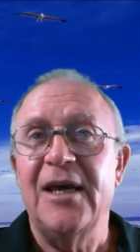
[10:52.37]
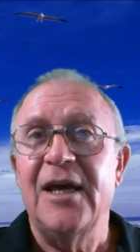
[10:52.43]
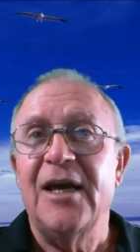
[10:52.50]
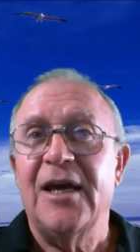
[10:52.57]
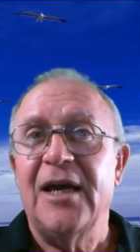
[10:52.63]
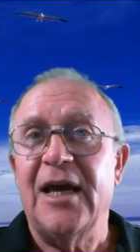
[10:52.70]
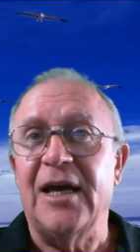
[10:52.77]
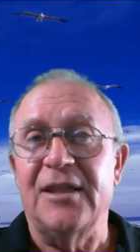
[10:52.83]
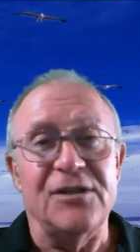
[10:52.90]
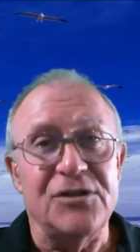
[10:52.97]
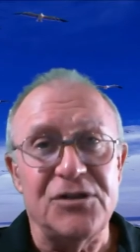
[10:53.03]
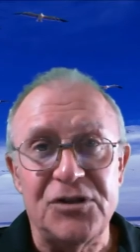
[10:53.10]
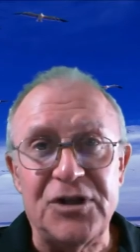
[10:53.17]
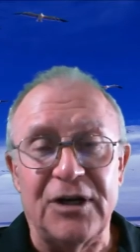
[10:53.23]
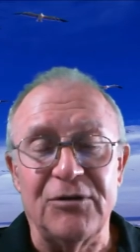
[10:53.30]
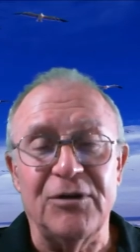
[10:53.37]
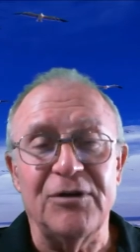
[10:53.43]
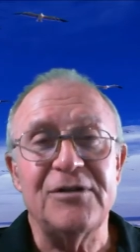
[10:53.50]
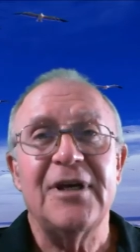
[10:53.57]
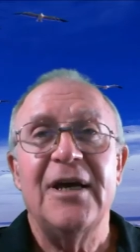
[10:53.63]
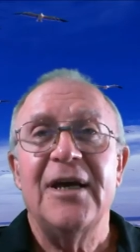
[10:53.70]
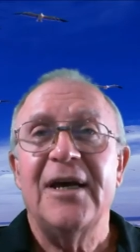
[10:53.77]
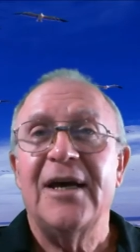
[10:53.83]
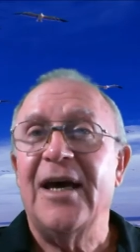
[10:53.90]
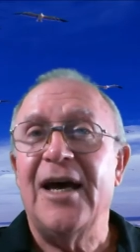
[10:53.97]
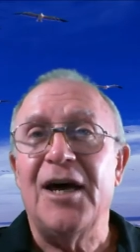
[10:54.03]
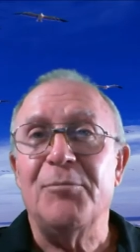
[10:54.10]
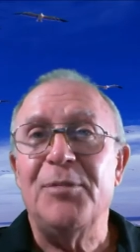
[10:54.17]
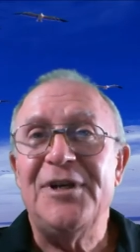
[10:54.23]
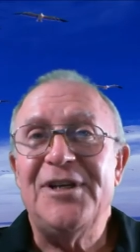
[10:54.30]
This is generals,
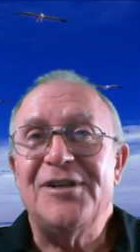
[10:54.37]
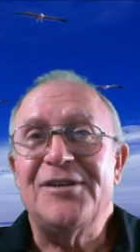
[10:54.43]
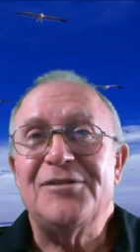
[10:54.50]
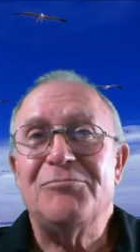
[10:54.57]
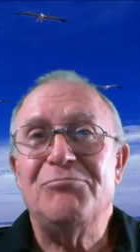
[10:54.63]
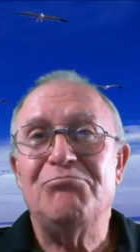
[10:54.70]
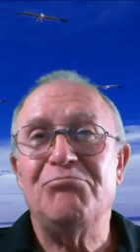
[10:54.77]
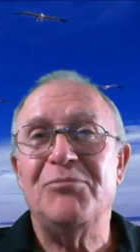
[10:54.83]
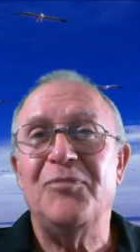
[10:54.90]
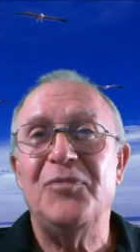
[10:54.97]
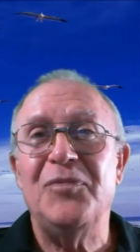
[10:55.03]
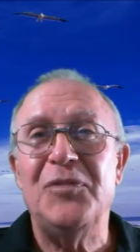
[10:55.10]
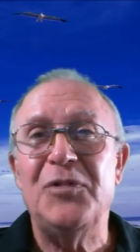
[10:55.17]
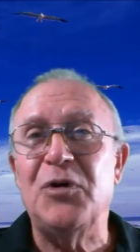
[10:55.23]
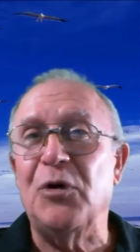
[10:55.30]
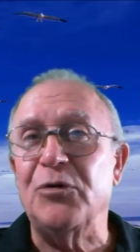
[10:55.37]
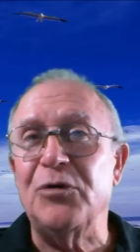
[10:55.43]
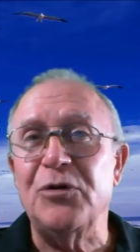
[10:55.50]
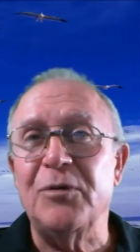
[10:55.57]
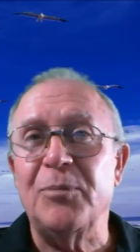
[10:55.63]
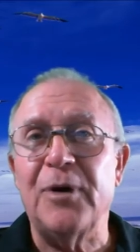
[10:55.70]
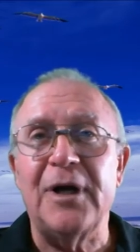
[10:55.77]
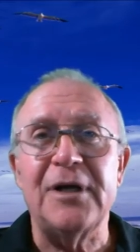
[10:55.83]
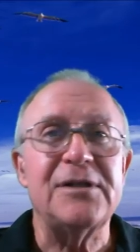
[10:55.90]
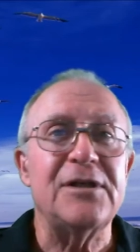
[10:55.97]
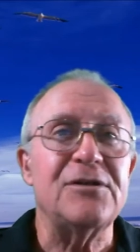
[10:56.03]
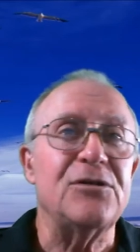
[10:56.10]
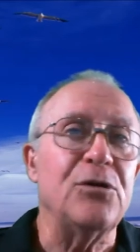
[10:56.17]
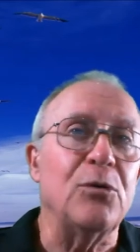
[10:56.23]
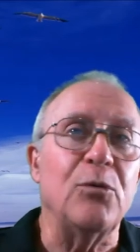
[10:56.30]
but just go through the process.
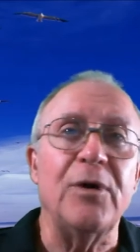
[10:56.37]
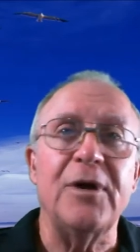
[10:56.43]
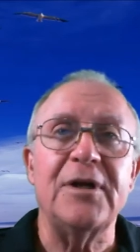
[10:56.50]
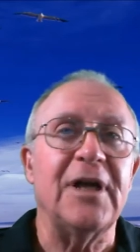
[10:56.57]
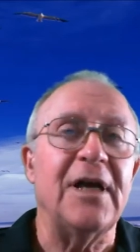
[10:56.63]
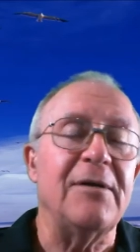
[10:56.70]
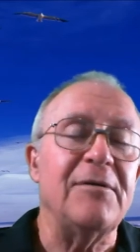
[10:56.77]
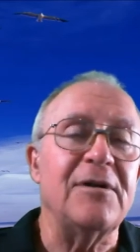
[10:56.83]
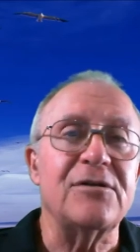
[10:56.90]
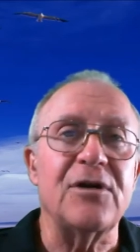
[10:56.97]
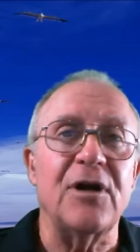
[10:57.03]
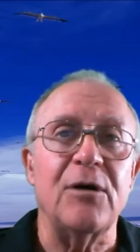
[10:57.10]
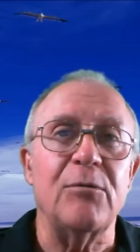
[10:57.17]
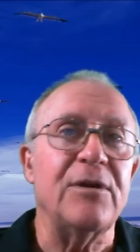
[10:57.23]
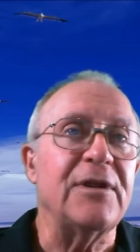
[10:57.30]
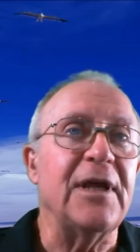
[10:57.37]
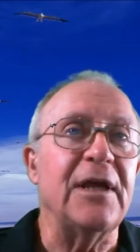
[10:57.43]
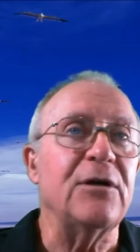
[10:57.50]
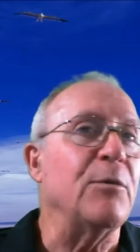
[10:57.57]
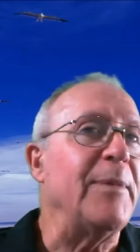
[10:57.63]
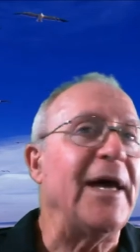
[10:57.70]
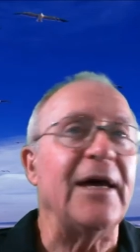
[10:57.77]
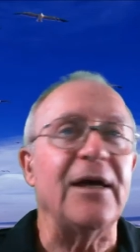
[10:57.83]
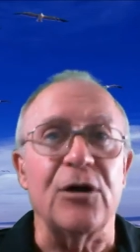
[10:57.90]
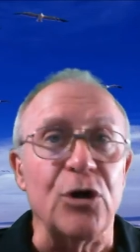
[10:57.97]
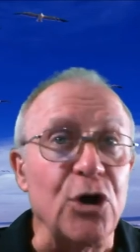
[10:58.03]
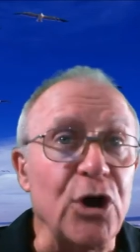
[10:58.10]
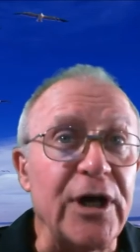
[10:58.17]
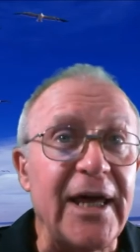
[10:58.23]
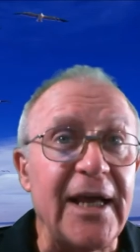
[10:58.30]
Do it one at a time to start with, then go back and
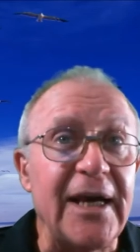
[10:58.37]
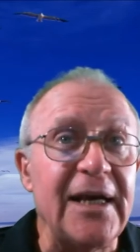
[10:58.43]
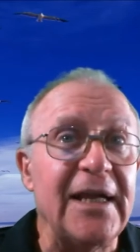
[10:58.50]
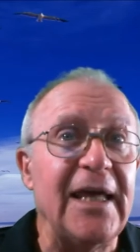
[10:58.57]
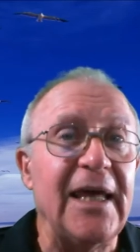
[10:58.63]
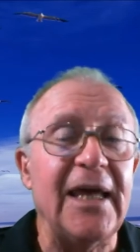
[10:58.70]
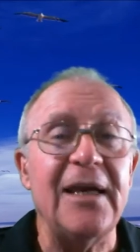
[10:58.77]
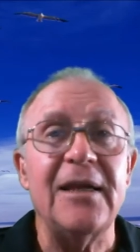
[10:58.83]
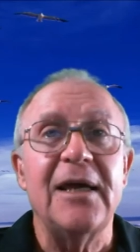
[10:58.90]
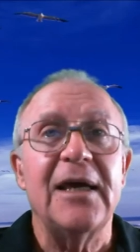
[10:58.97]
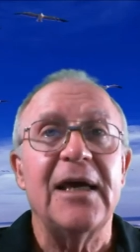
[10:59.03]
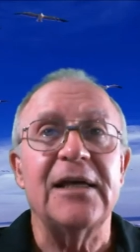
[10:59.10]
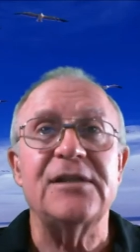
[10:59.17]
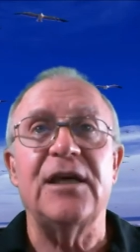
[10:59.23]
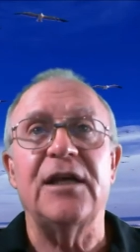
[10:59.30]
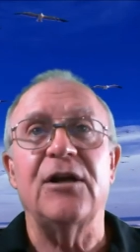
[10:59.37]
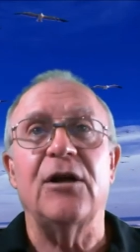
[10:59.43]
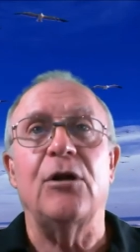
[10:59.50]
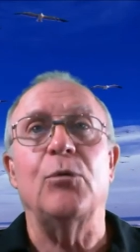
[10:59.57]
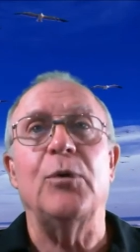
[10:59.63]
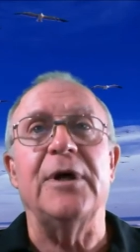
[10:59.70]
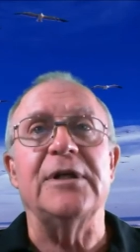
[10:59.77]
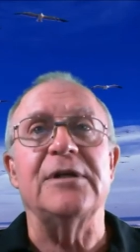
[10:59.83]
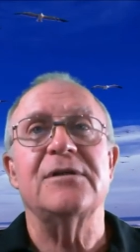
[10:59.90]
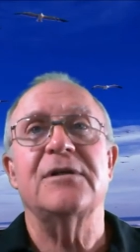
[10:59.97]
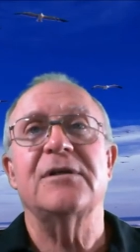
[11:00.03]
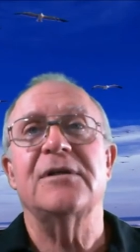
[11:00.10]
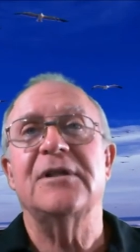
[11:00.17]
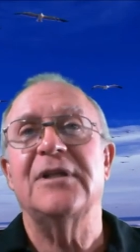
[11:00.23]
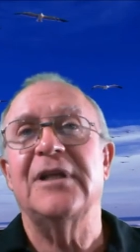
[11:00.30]
look at it again and see it all at once,
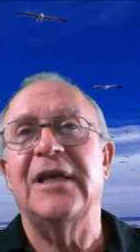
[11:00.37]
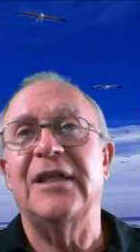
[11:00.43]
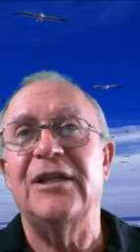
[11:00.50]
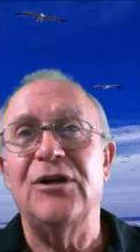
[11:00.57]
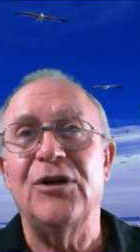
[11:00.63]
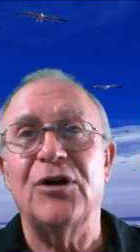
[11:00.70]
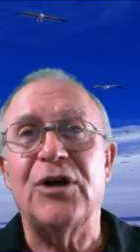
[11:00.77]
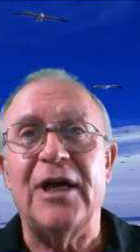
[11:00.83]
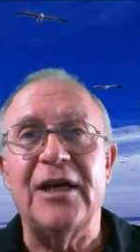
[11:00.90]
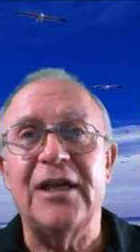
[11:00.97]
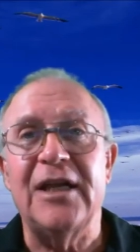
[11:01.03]
and then look at it again.